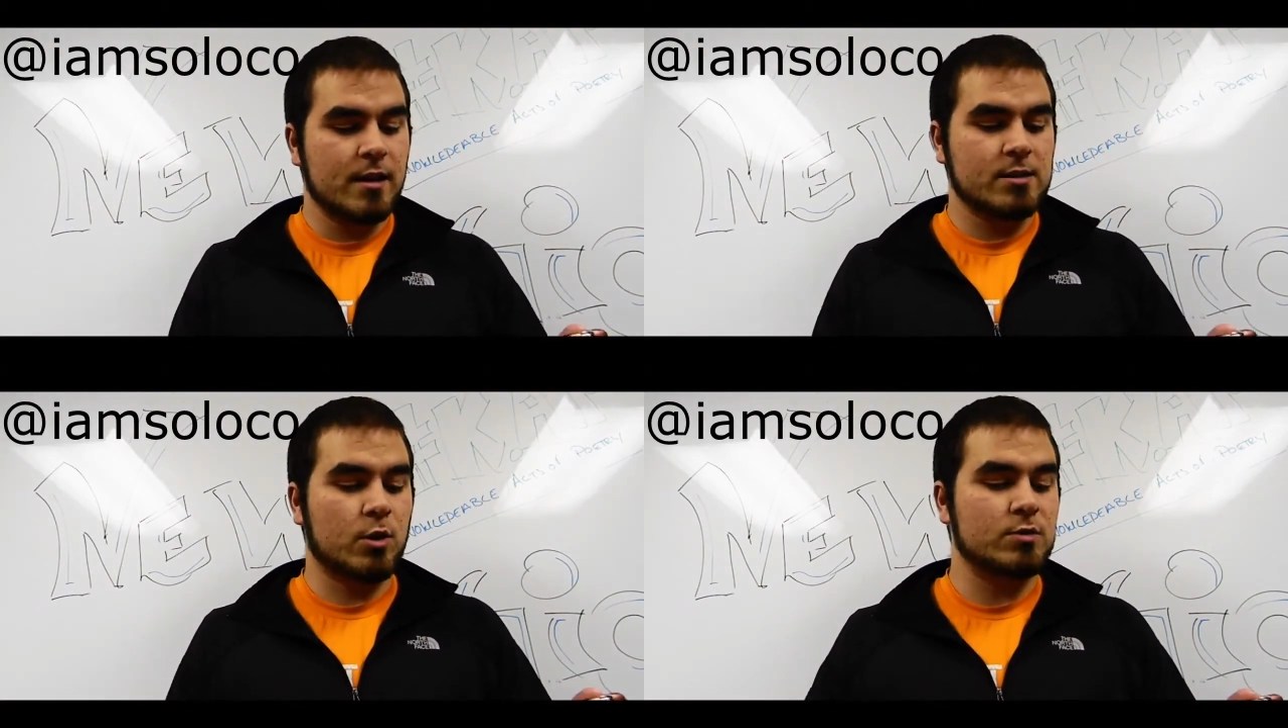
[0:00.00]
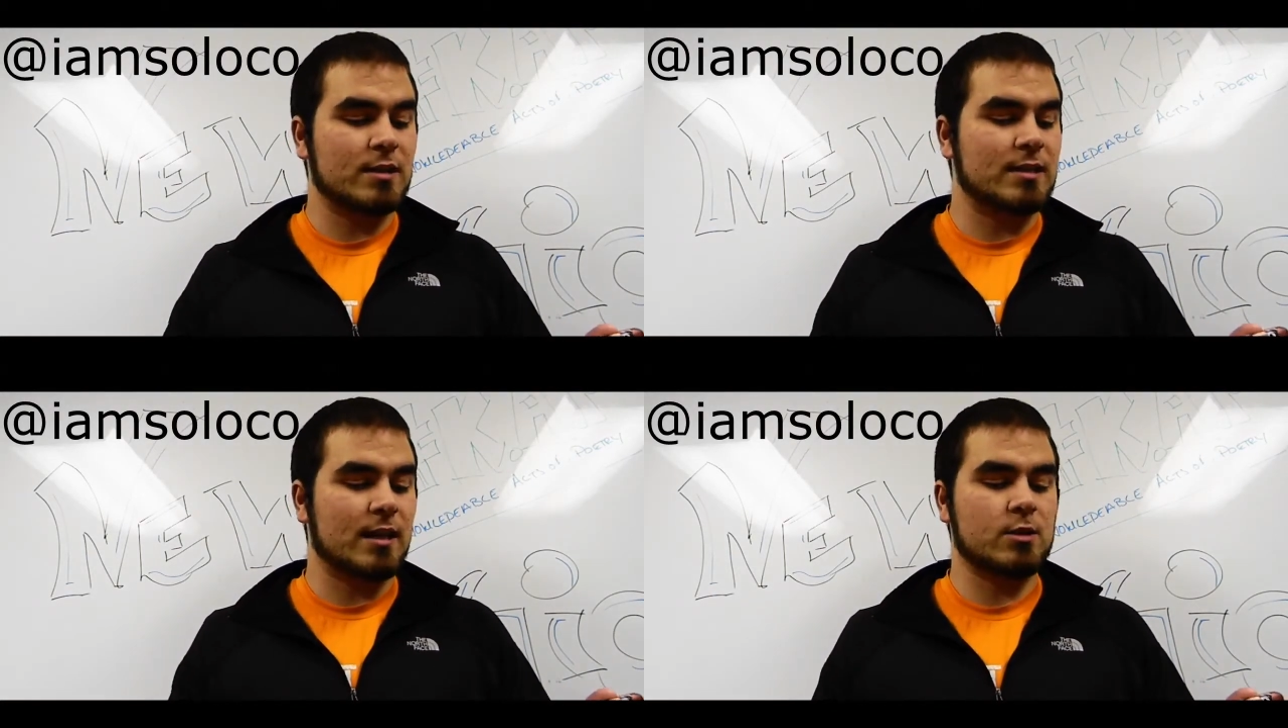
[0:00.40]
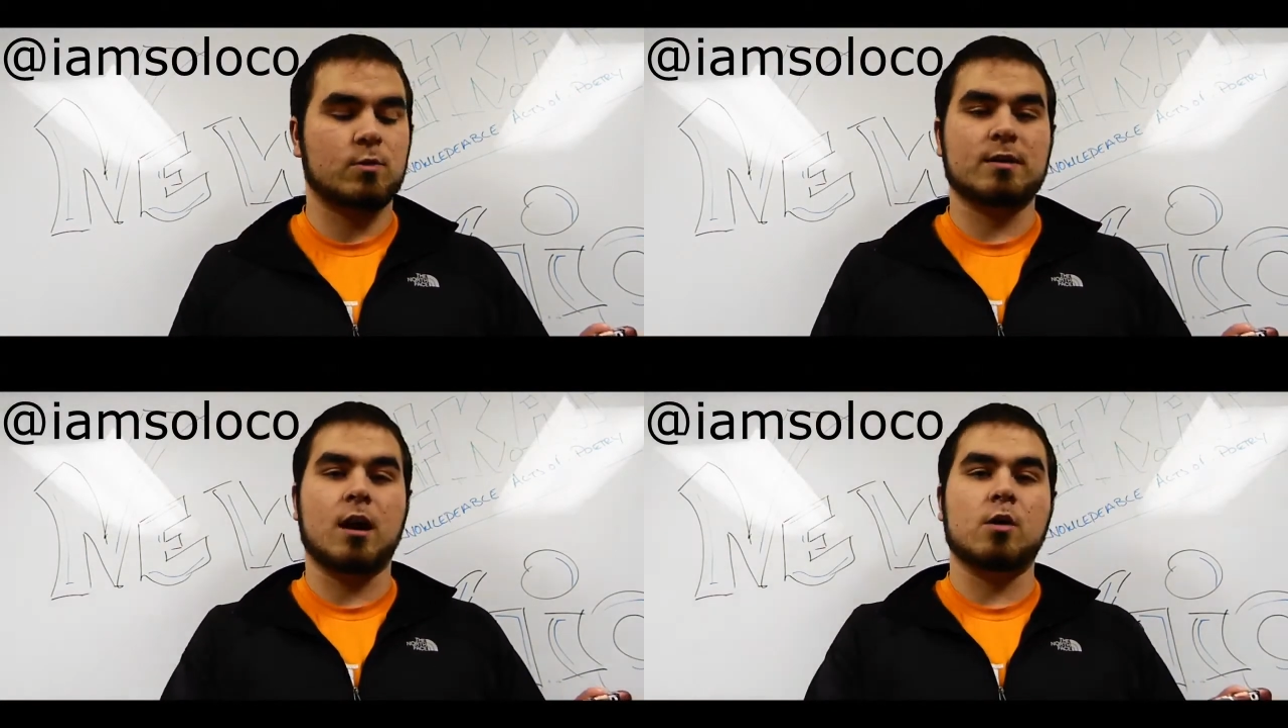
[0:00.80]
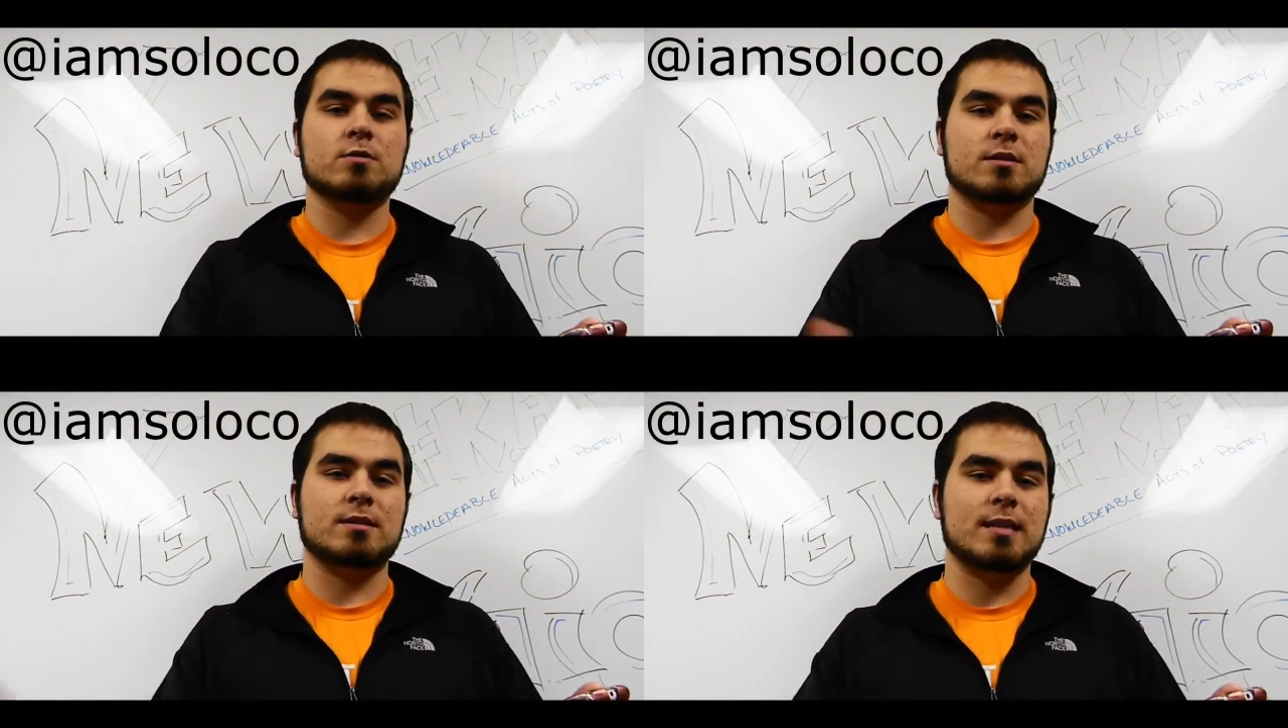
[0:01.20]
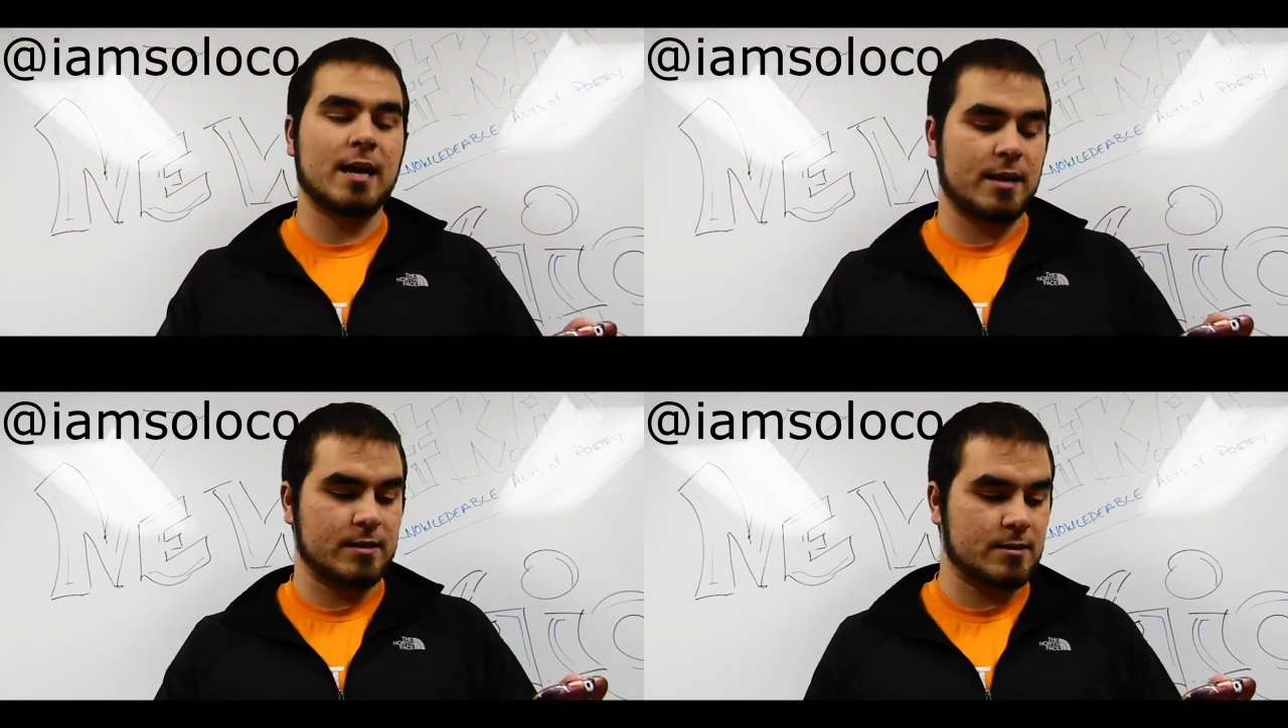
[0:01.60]
So who's to tell us what goes or
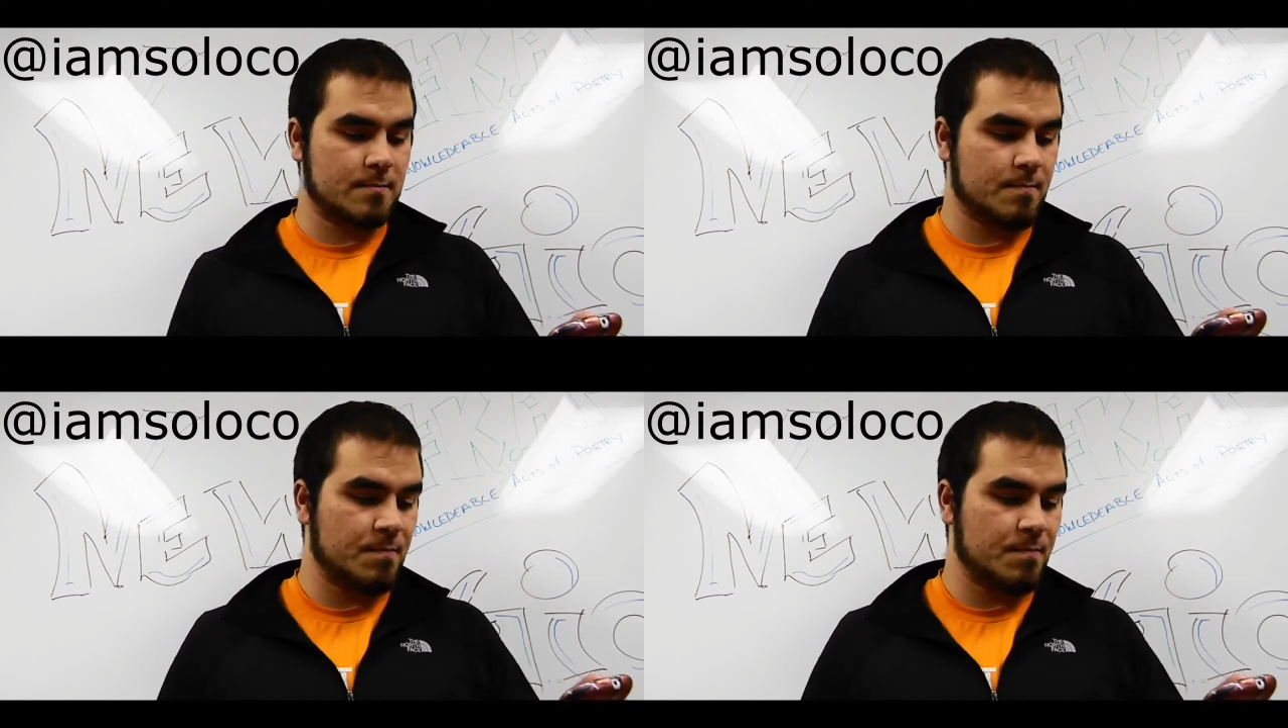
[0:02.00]
stays?